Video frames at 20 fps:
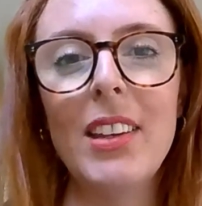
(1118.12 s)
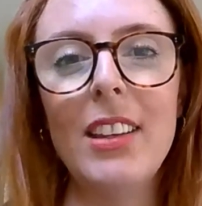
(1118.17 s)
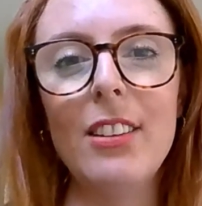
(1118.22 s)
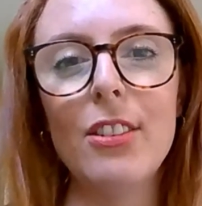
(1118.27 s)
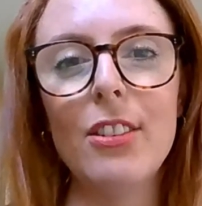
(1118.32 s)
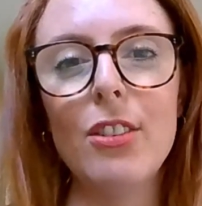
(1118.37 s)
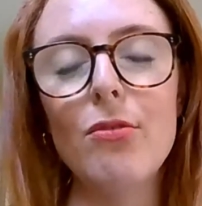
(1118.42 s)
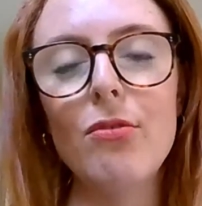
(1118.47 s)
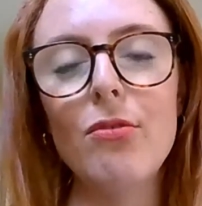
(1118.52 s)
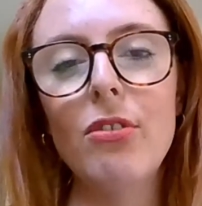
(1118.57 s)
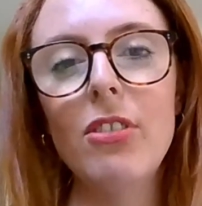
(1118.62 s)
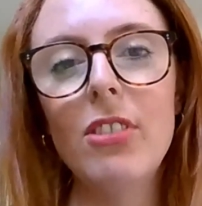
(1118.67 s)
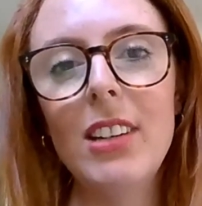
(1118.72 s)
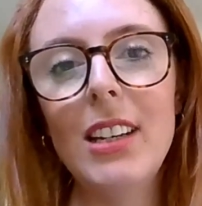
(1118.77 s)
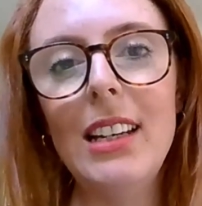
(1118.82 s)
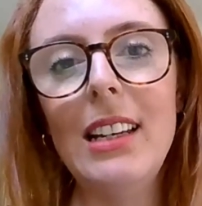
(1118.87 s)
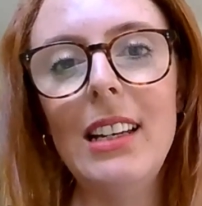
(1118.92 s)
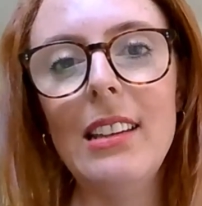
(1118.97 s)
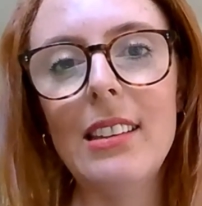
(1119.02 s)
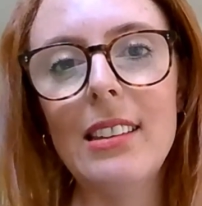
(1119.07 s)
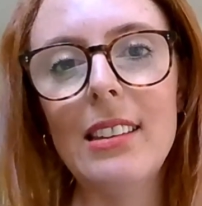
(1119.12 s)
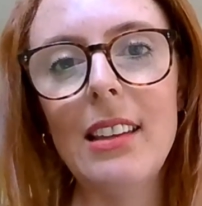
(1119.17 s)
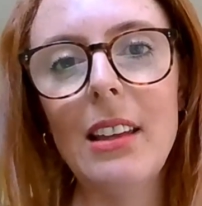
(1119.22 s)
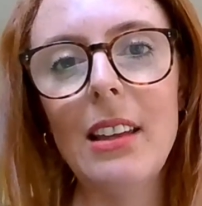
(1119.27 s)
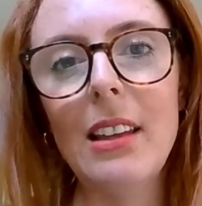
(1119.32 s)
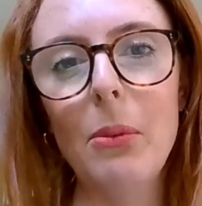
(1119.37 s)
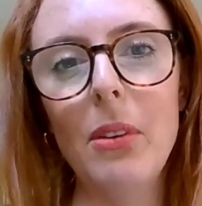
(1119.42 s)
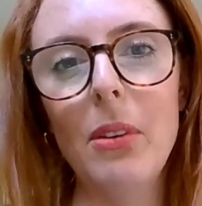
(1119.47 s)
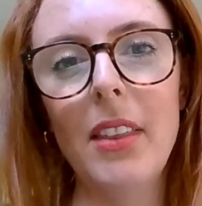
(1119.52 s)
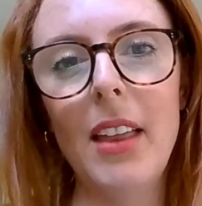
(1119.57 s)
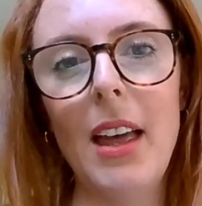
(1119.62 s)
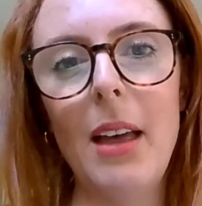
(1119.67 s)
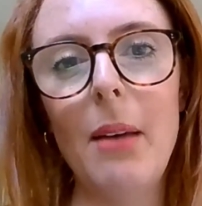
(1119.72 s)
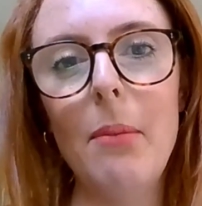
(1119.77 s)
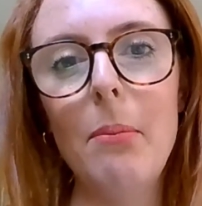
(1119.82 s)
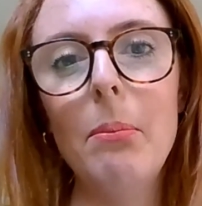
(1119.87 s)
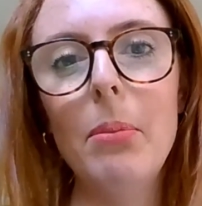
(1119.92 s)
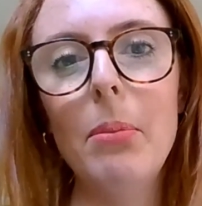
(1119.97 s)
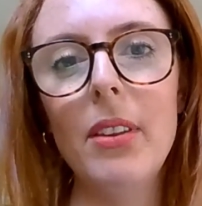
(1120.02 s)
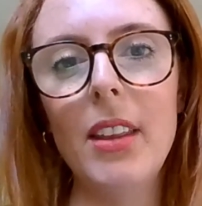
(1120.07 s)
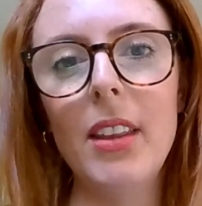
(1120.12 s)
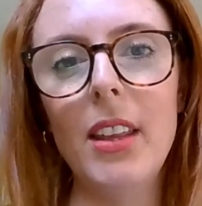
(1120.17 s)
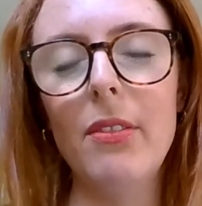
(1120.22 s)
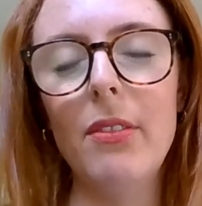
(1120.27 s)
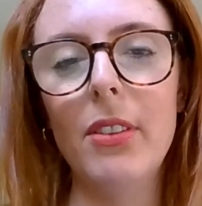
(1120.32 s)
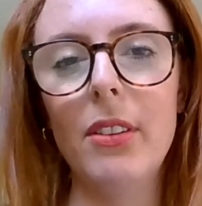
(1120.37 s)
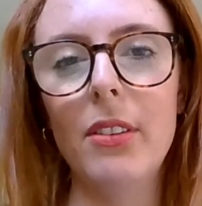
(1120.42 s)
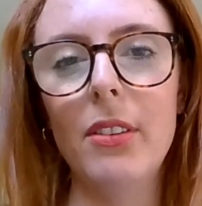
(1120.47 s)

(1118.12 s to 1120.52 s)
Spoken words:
is to really sit with the empathy of